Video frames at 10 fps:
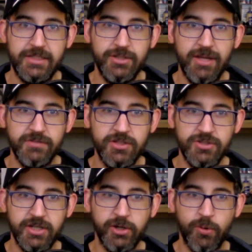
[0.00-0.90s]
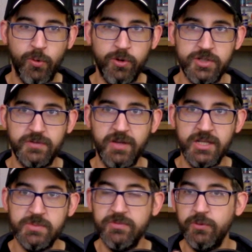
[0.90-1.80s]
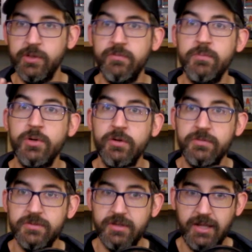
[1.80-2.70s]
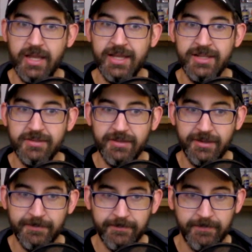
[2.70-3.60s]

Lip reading: you have to use it in your orders phase before you've moved anything.